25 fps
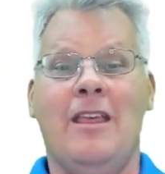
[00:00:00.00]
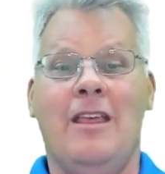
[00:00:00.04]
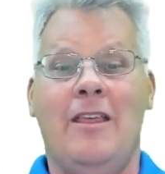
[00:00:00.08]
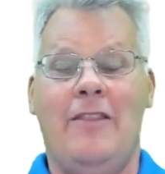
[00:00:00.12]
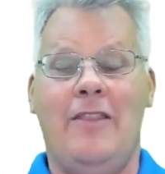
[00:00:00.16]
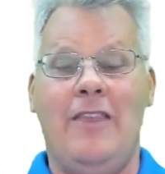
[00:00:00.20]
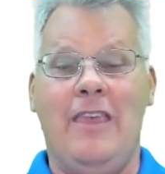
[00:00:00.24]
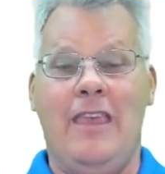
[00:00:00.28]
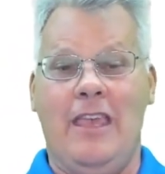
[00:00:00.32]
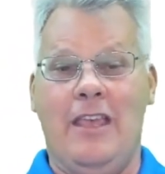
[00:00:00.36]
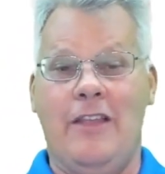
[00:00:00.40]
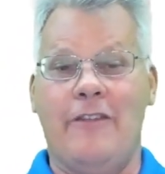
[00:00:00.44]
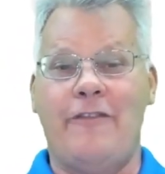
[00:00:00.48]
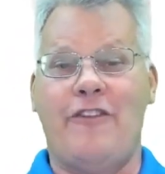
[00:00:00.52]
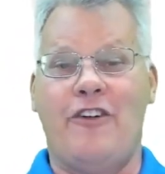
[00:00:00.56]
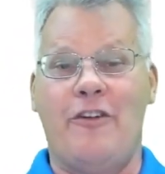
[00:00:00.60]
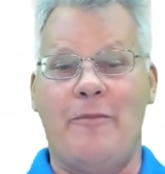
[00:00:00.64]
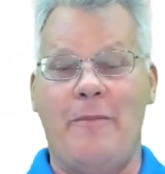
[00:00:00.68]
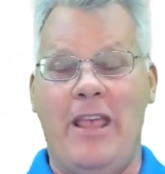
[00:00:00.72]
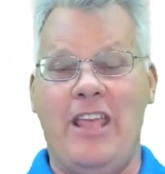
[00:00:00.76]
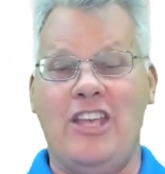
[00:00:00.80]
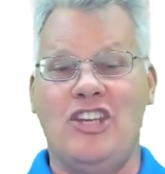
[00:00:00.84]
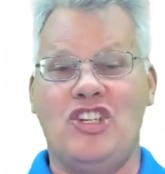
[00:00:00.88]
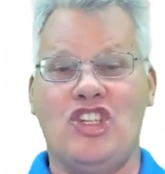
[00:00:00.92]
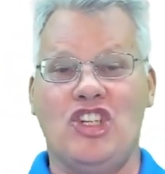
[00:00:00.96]
The
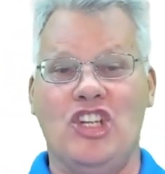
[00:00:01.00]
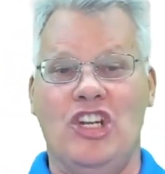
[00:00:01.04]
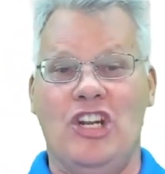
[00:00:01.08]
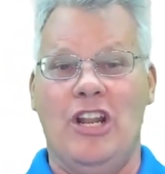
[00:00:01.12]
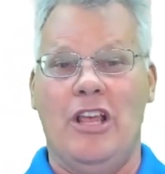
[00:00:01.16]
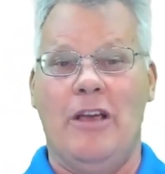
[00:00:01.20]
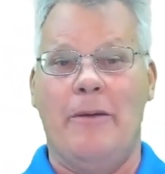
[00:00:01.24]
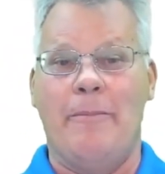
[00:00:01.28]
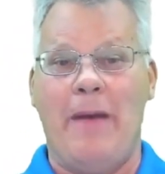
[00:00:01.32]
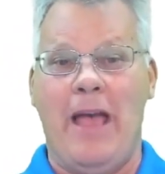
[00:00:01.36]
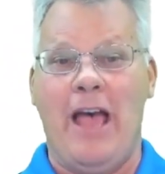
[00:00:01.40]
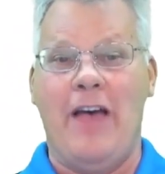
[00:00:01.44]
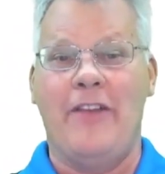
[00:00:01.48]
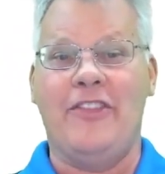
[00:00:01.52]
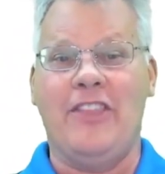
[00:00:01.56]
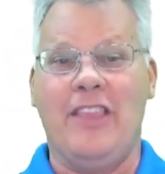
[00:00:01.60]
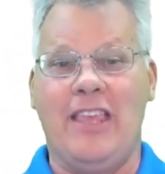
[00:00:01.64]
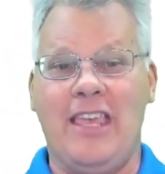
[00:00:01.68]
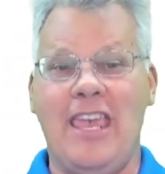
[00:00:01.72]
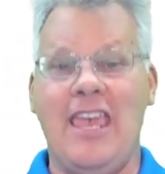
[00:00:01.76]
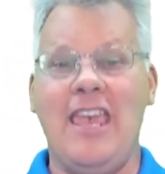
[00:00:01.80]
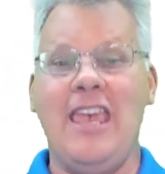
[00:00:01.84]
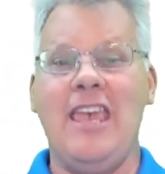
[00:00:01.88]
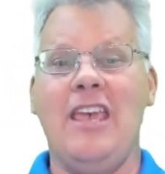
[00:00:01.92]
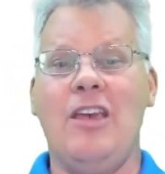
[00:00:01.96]
information about the
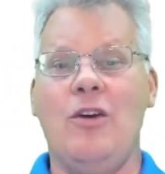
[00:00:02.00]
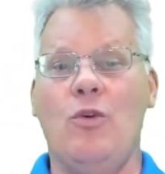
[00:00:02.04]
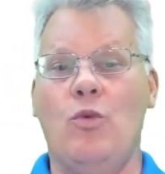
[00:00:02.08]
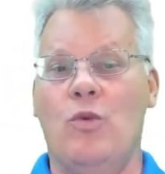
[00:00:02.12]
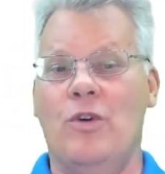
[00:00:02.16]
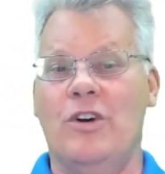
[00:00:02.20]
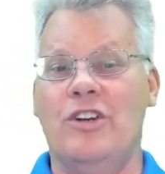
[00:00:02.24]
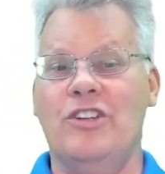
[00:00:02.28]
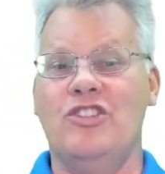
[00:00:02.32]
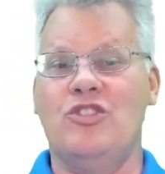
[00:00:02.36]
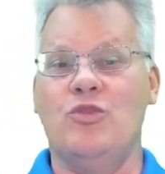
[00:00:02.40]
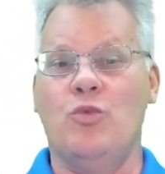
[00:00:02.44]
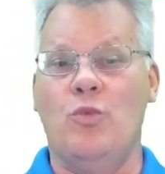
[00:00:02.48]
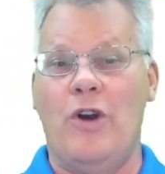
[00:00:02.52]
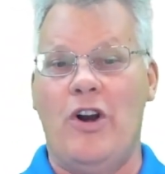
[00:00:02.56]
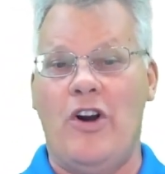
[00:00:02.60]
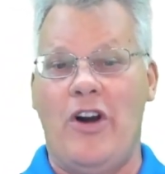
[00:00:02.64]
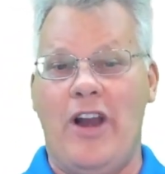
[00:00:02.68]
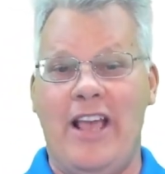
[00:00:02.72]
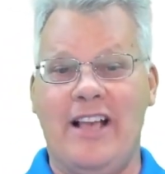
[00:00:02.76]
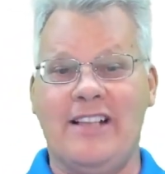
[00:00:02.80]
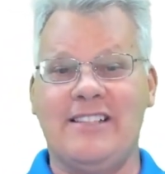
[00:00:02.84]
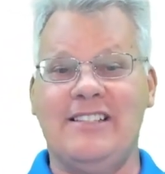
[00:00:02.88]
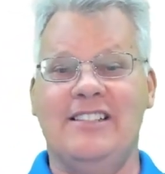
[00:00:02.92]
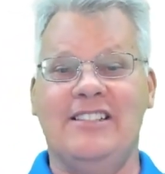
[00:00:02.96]
kink was where
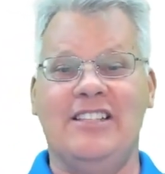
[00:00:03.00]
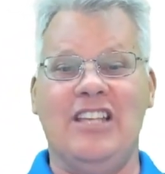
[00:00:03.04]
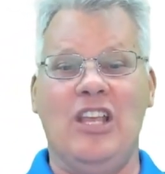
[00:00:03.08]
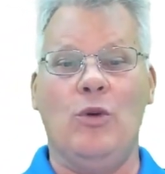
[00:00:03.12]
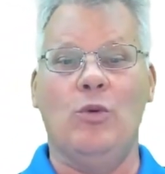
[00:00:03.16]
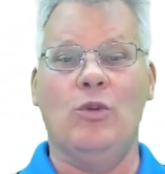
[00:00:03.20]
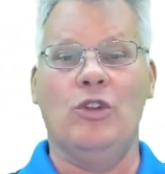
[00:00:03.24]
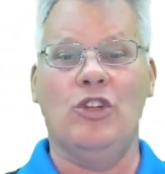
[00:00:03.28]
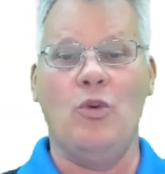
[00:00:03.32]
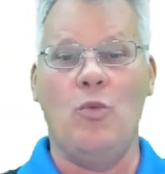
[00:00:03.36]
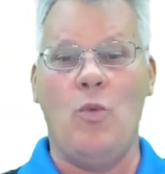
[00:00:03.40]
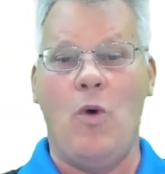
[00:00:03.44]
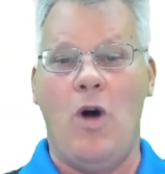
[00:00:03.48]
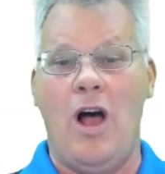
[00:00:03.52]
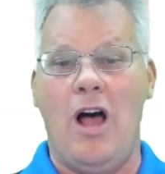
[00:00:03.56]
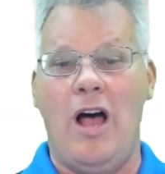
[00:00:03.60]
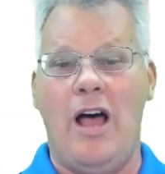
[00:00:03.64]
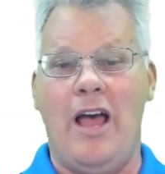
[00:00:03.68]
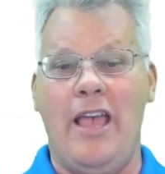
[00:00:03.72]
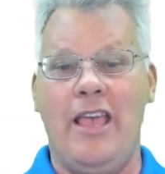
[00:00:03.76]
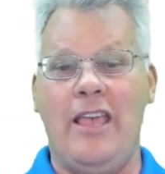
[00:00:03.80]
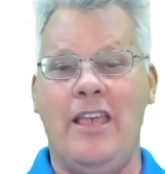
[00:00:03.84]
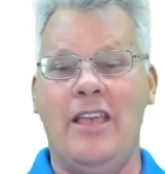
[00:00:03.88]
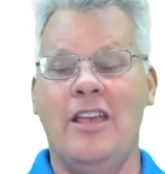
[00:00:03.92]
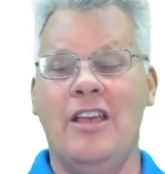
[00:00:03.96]
x is equal to
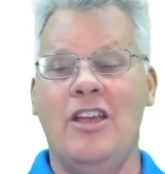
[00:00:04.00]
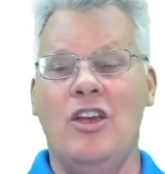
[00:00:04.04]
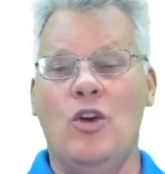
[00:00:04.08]
y.